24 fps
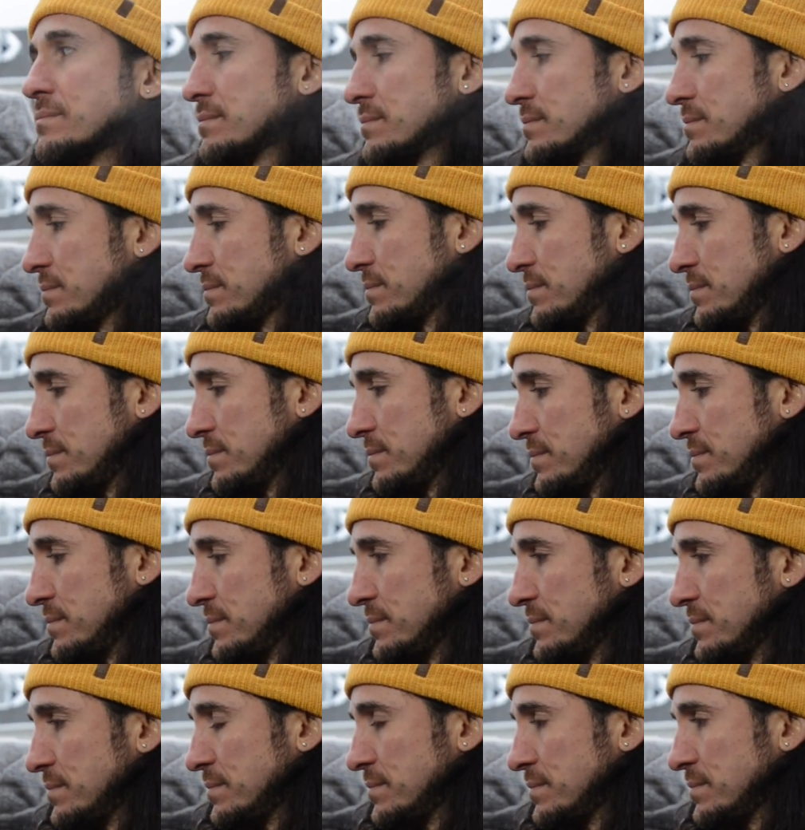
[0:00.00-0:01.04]

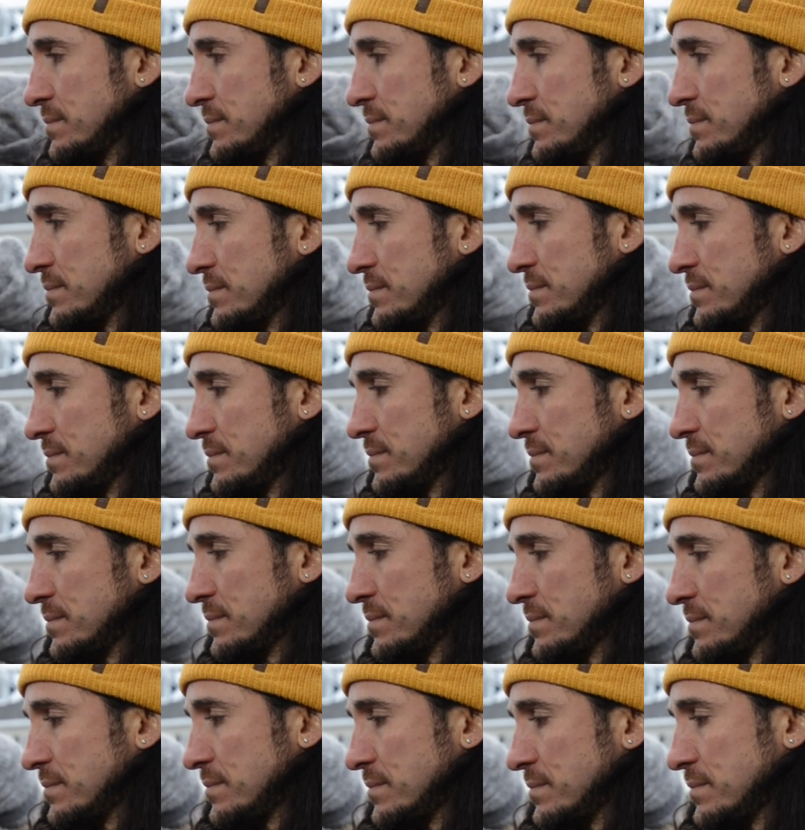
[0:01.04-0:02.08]

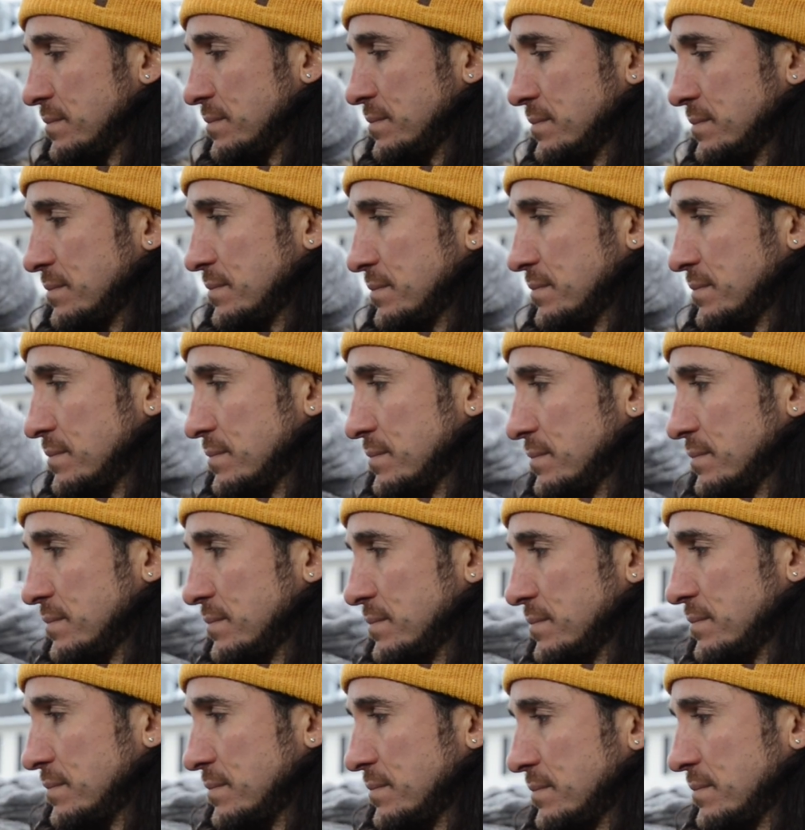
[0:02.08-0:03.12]

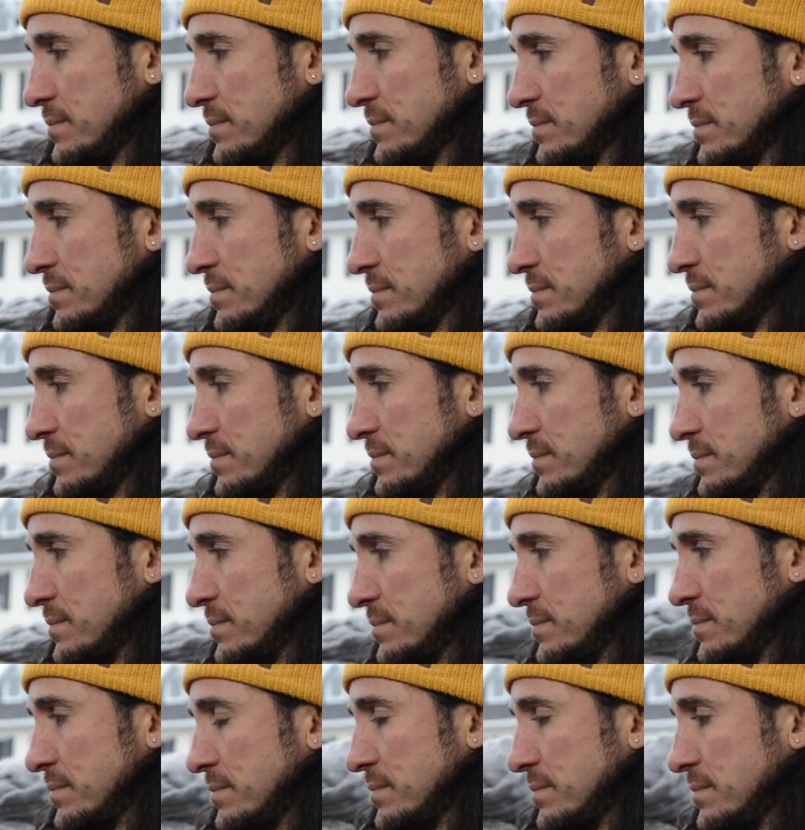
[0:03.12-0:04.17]

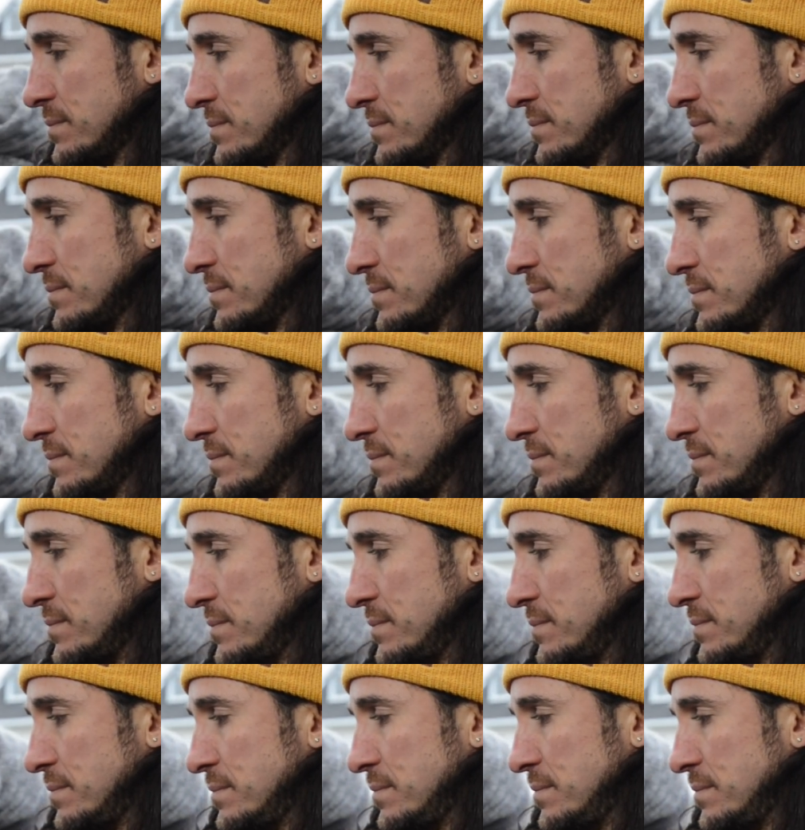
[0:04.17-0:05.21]

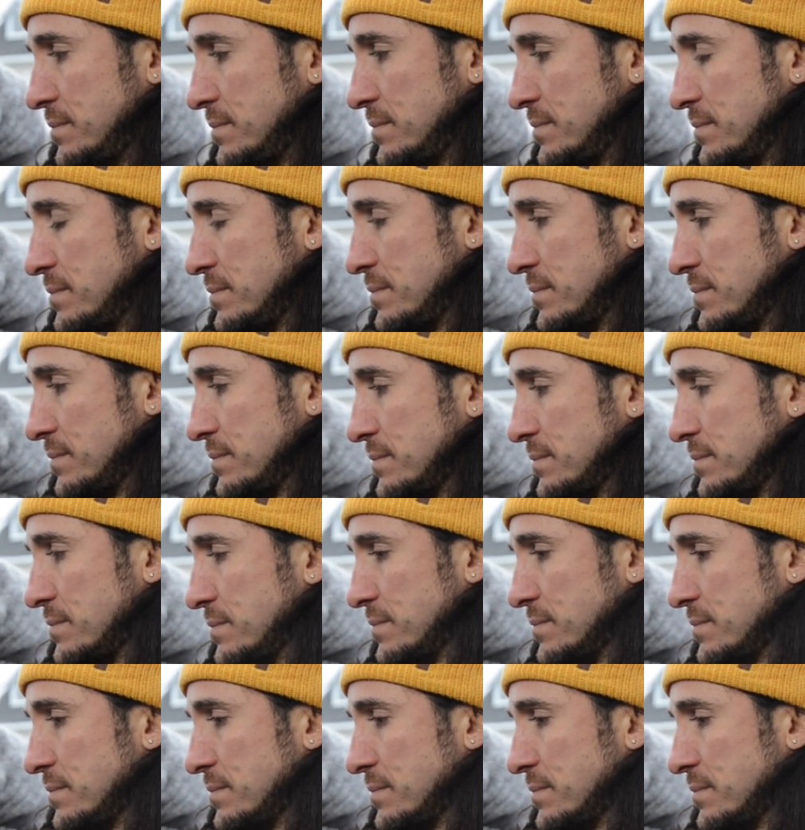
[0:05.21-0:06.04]
(not speaking)